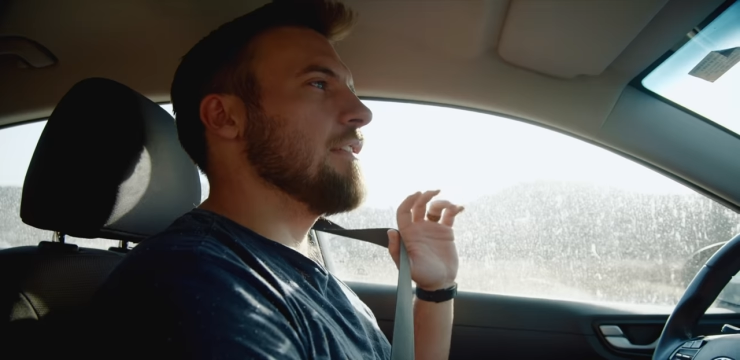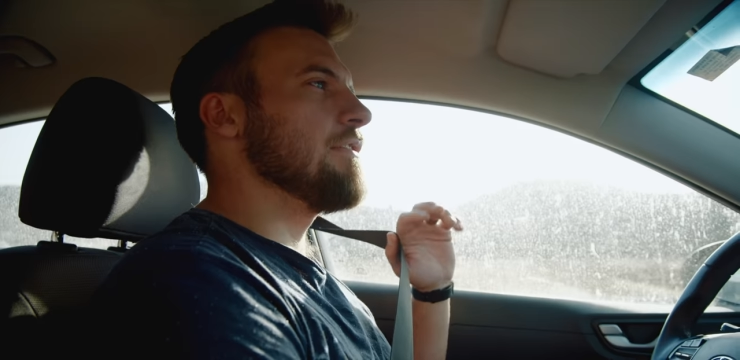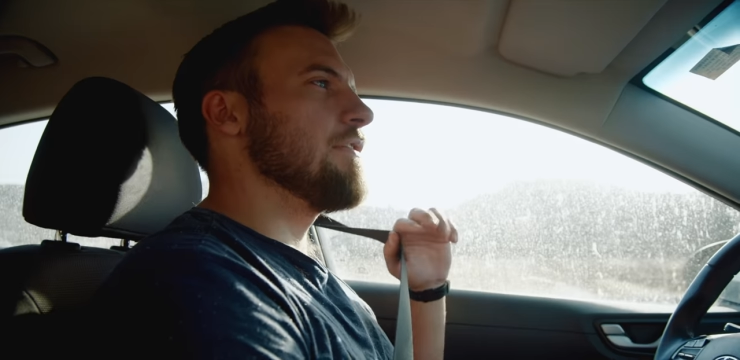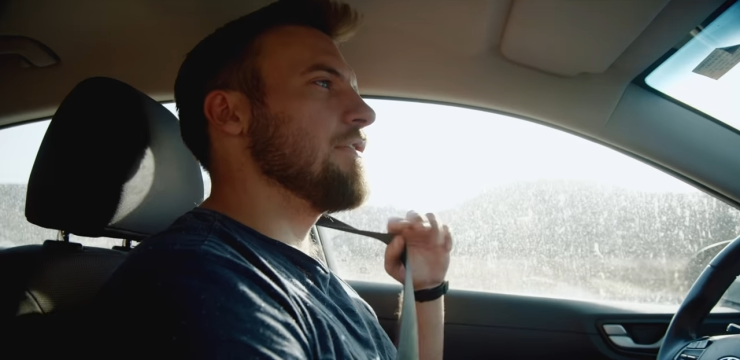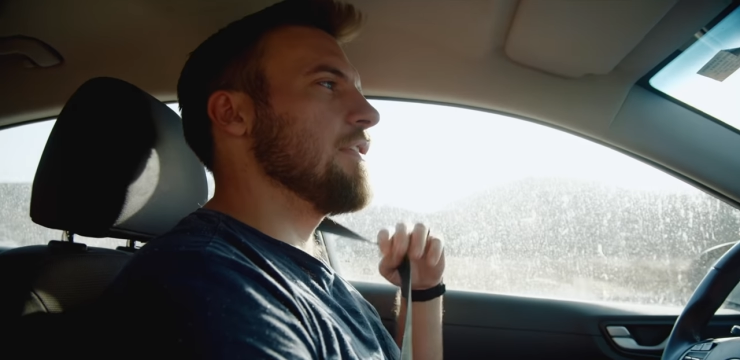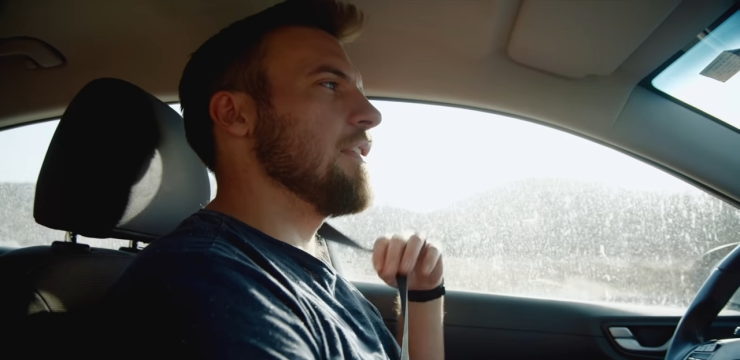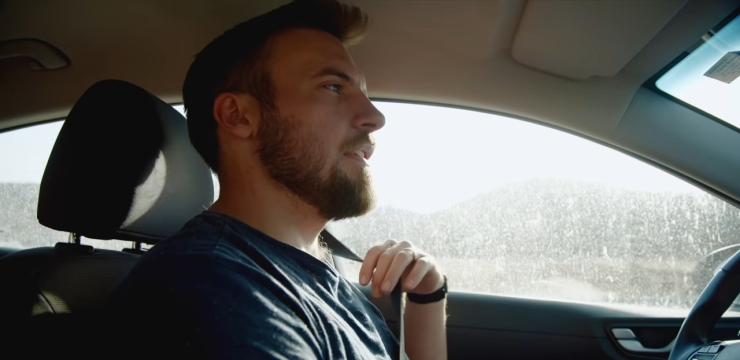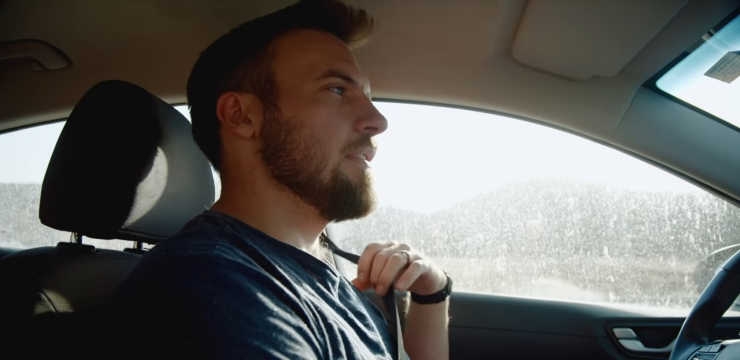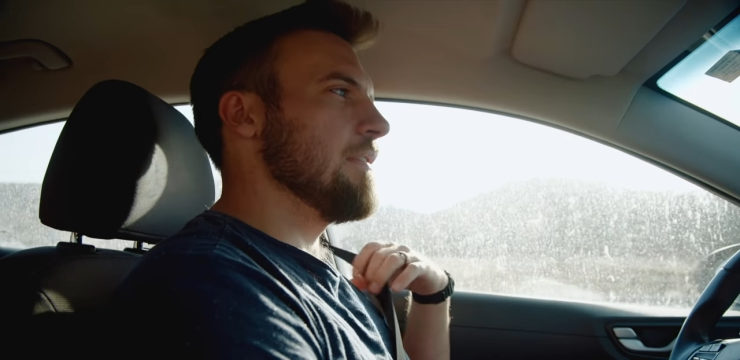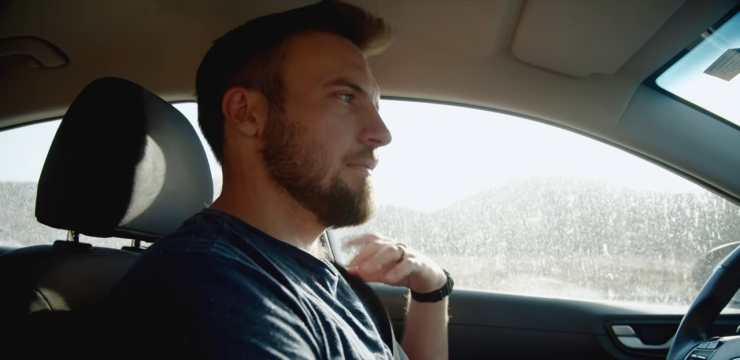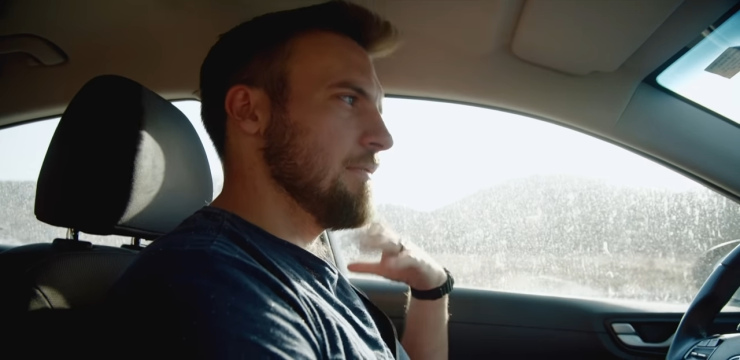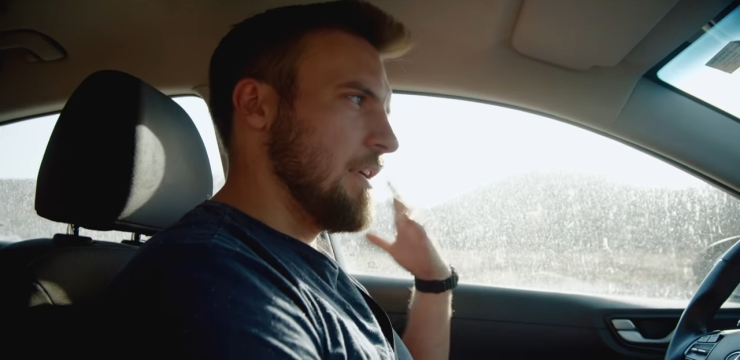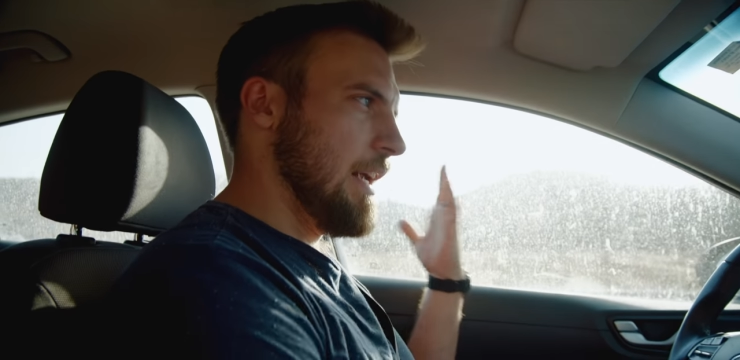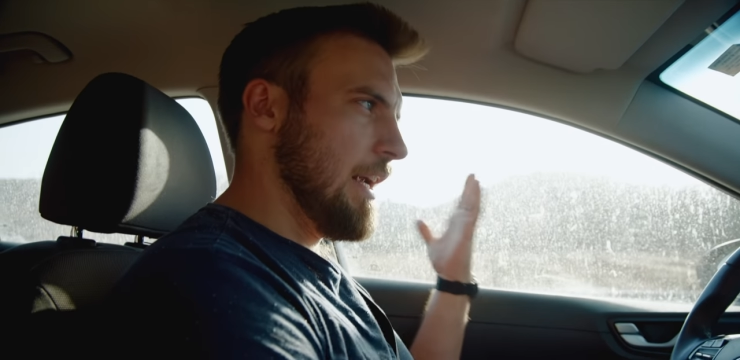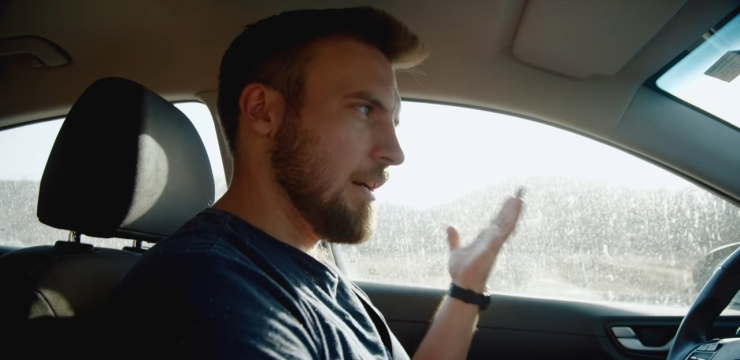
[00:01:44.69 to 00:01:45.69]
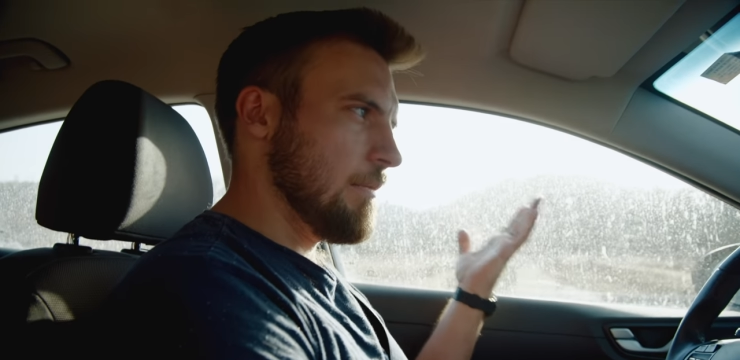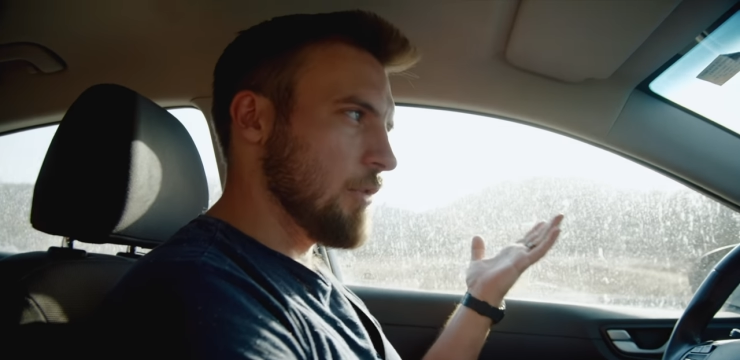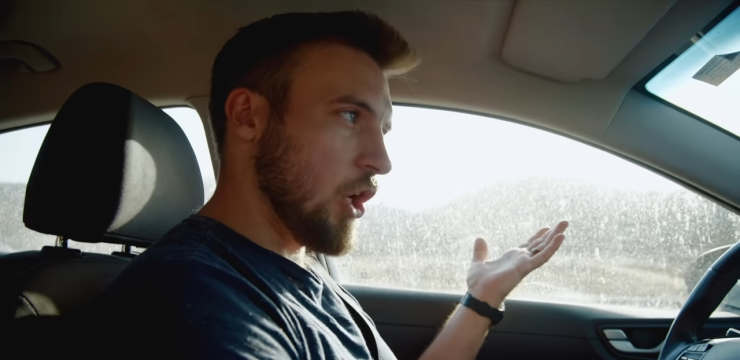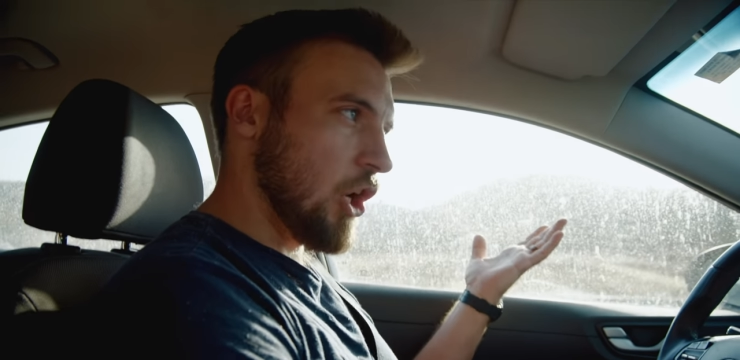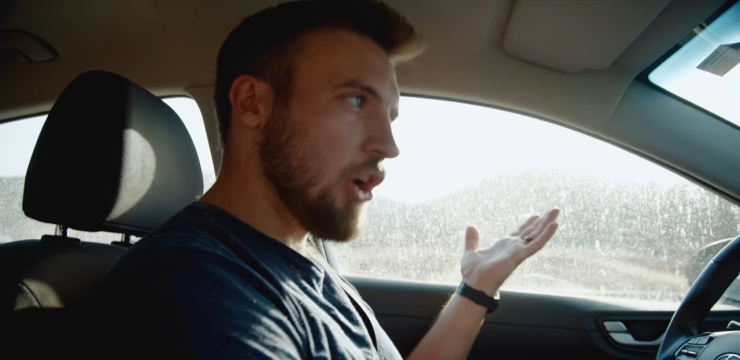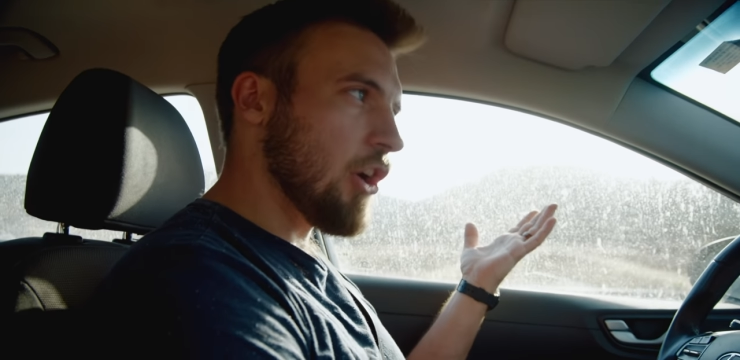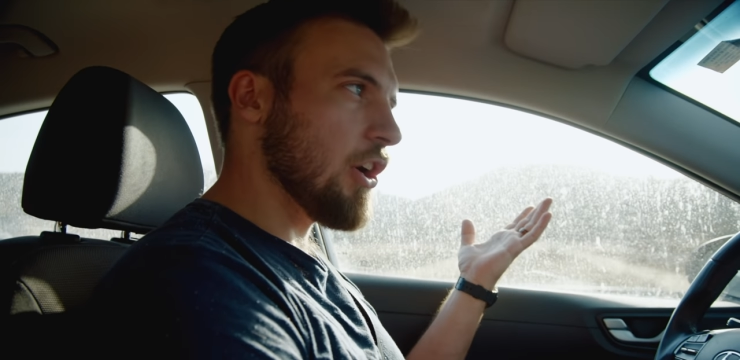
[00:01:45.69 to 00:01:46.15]
of
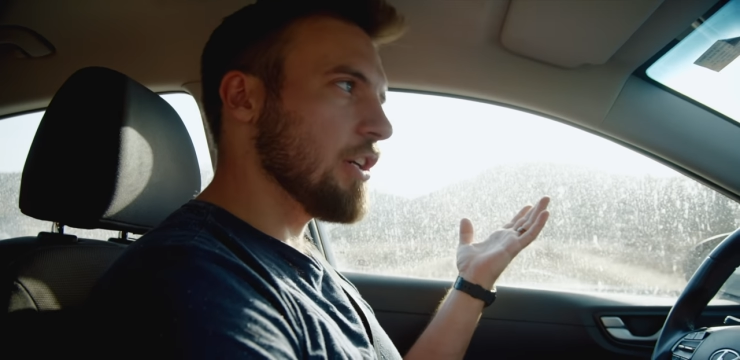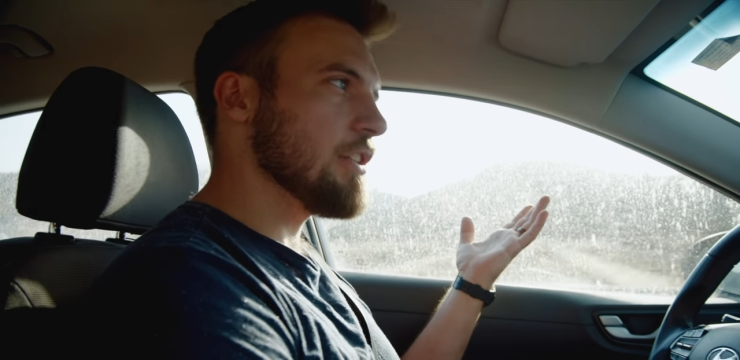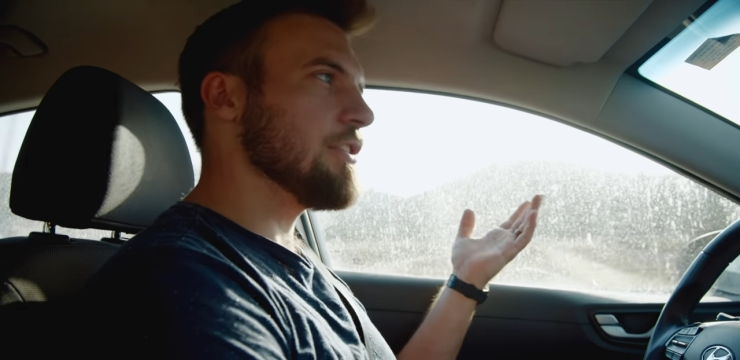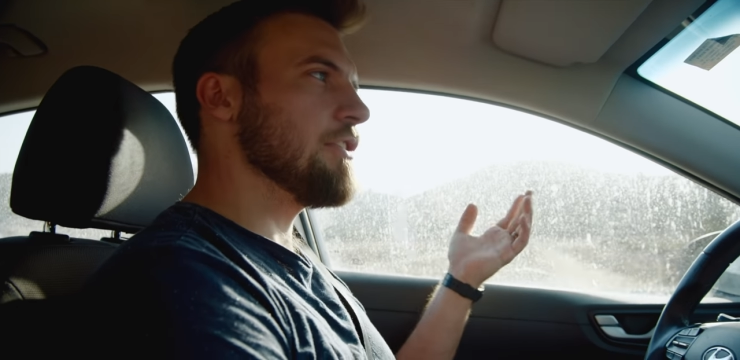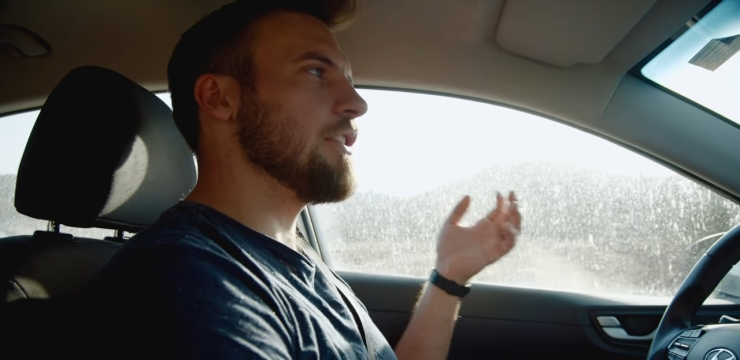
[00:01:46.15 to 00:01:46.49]
Arab cars,